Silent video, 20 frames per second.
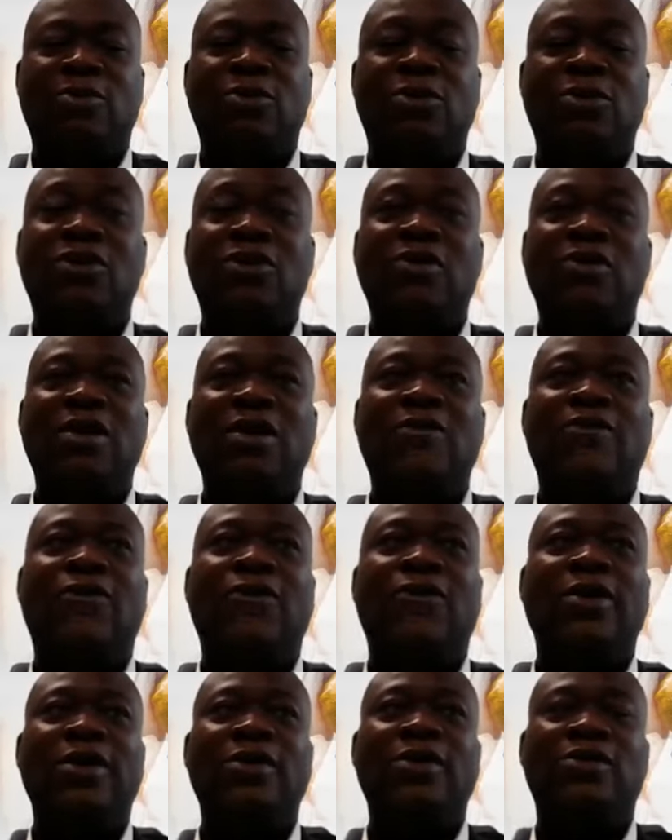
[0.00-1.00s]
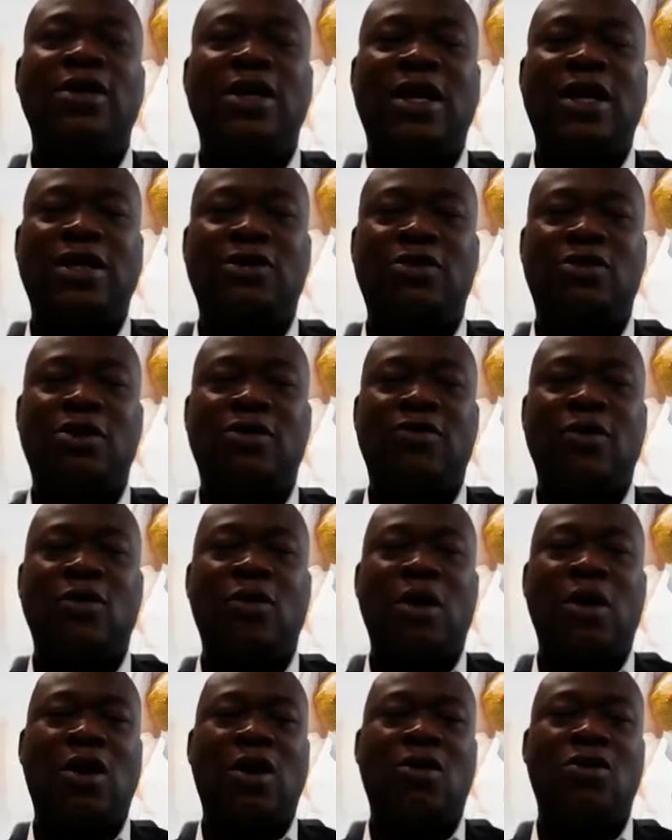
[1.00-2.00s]
most of them fall into the category of
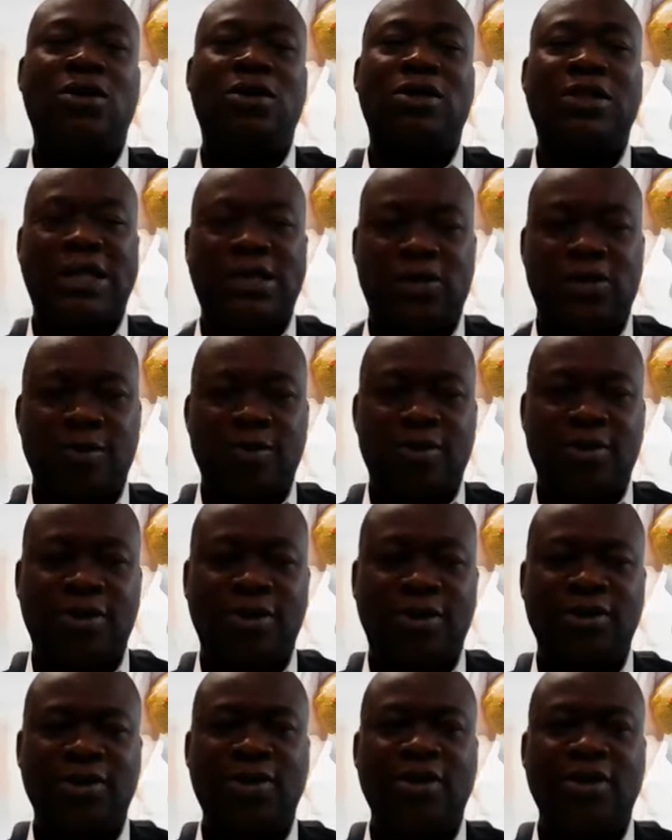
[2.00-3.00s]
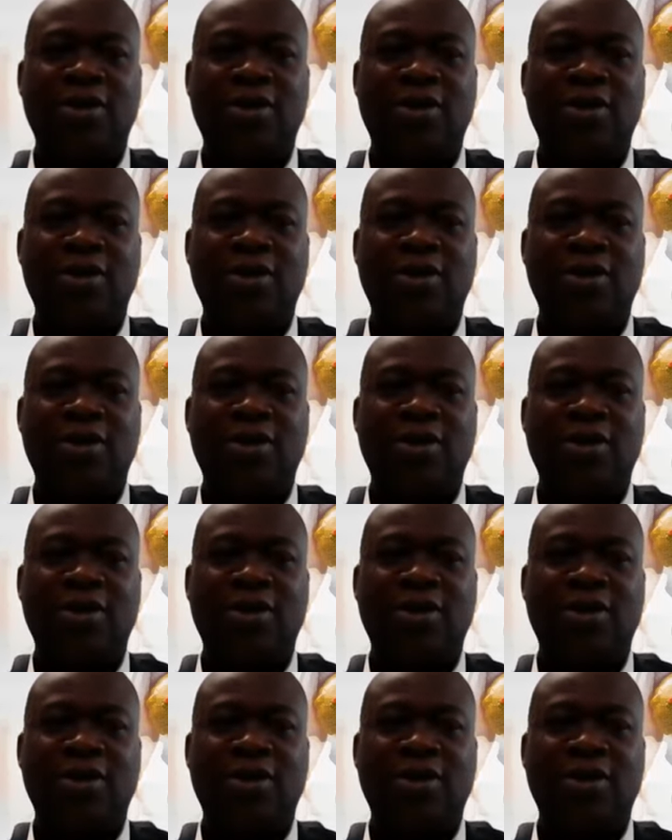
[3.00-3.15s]
what we can call startups.